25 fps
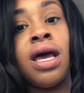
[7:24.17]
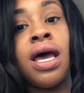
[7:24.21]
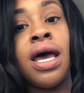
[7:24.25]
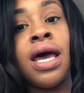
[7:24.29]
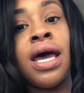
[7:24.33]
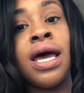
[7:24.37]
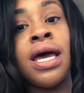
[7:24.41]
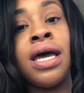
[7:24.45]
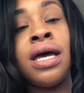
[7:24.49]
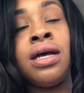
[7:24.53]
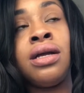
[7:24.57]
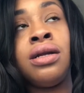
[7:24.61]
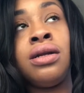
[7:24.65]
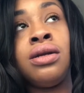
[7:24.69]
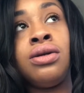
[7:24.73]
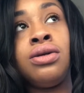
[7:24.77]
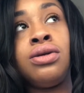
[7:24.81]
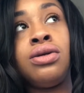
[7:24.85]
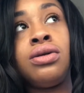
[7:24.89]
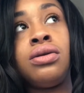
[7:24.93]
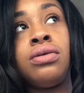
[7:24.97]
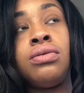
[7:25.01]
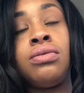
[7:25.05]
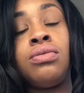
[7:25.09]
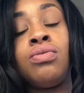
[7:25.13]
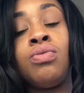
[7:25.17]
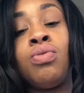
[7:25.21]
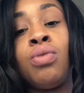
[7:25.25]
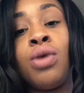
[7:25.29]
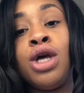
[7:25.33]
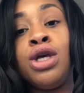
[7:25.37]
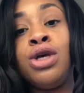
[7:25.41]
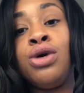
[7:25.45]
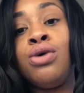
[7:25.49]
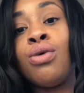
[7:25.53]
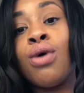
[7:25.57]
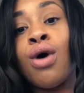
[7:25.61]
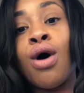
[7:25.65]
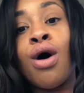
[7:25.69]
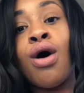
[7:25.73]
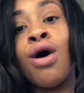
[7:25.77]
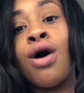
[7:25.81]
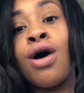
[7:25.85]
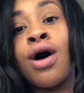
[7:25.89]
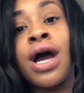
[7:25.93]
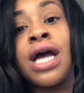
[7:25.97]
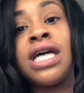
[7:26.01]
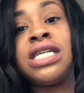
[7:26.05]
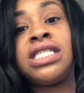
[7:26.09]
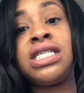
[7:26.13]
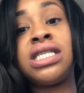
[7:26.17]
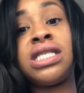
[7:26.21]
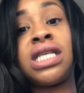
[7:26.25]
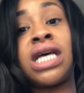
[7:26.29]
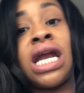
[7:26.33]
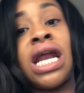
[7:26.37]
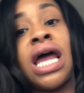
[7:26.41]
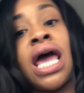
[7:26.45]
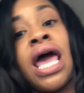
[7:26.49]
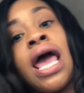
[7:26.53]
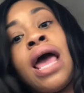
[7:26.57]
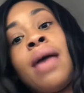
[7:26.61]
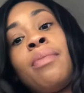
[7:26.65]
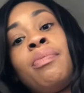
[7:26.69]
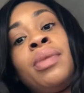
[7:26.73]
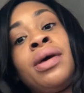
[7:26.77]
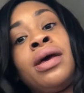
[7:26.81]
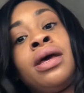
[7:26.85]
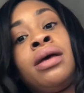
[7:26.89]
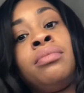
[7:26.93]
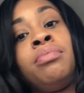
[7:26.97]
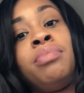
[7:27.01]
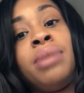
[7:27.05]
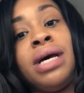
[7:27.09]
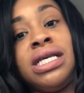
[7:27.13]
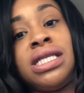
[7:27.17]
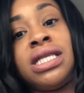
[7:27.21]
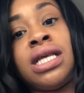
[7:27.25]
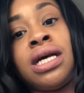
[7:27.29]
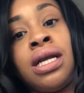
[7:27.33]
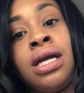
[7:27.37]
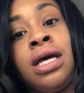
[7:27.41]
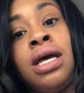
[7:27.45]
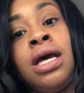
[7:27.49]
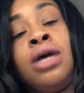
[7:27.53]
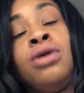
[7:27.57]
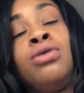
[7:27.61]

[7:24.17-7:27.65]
And when you are, it's just going to happen, basically.